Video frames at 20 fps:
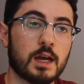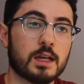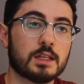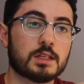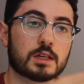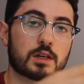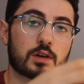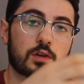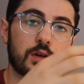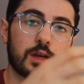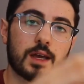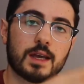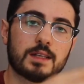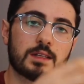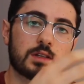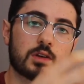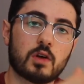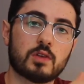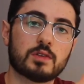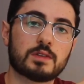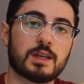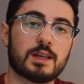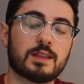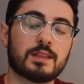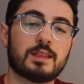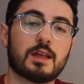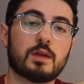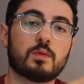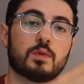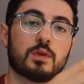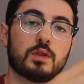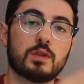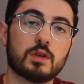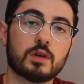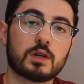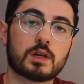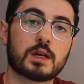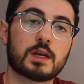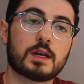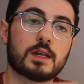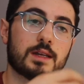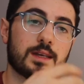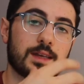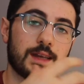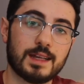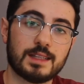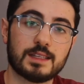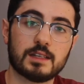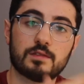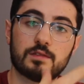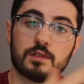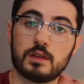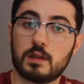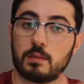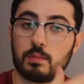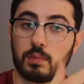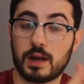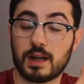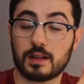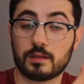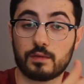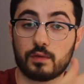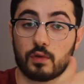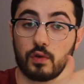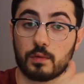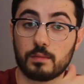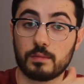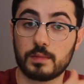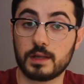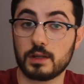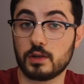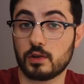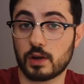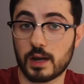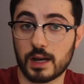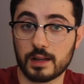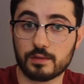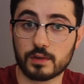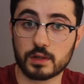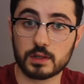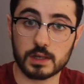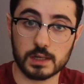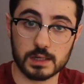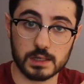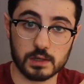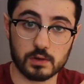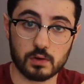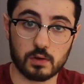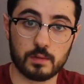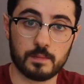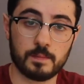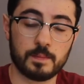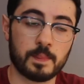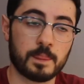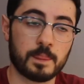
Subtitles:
to create content that would look native to the platform that you're advertising on.